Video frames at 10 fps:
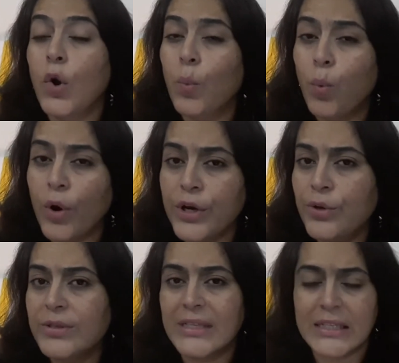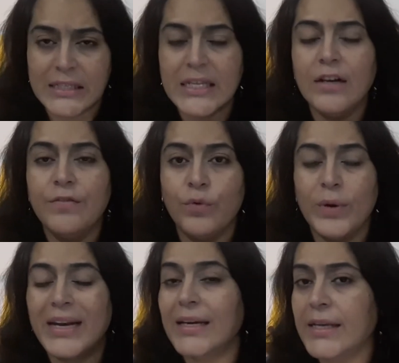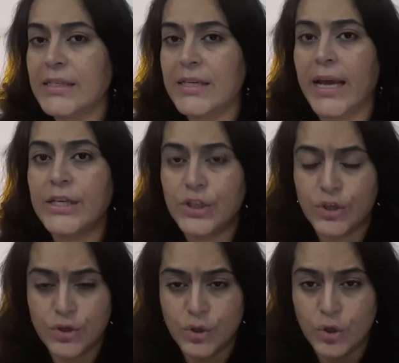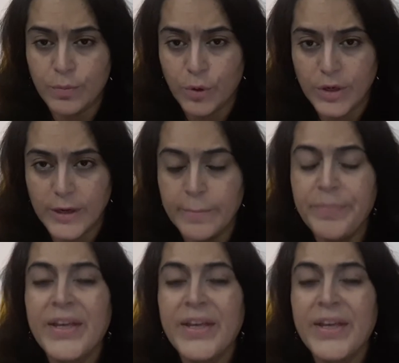avoid using the cell phone, at least next to your body?